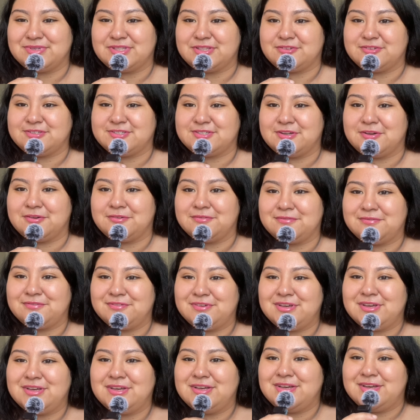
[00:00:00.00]
with yourself.
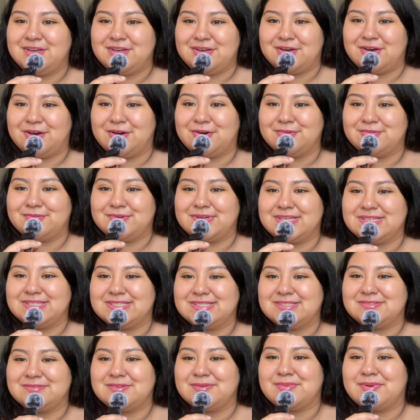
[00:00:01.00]

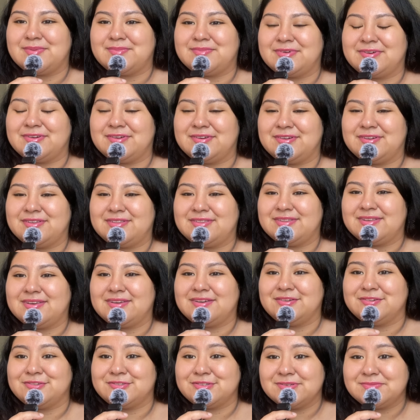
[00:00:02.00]
Always remember
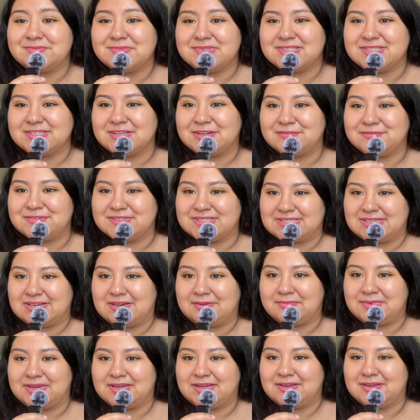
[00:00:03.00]
that your dream self is
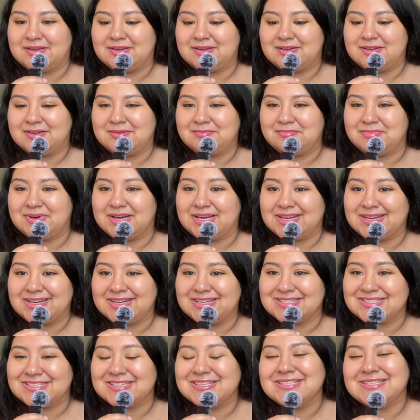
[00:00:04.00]
coming, but
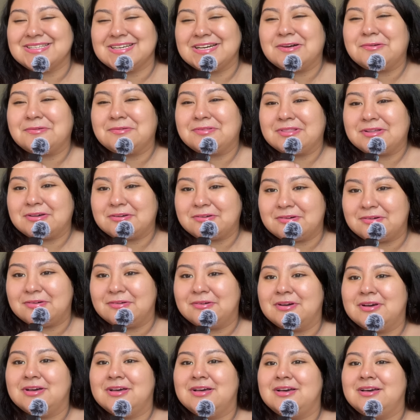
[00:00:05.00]
it's going to take a
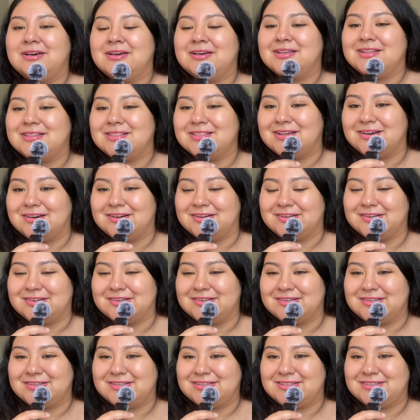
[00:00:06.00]
little
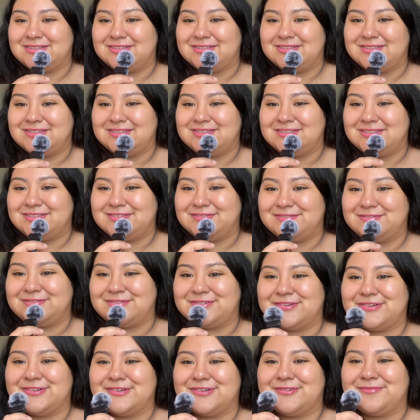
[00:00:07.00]
longer
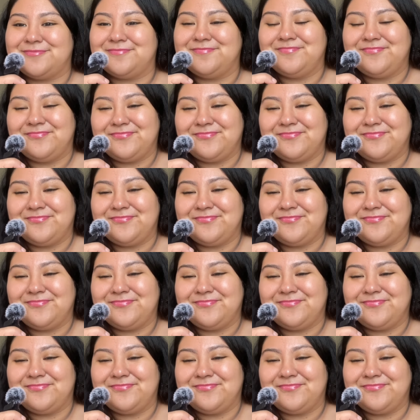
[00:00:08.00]
for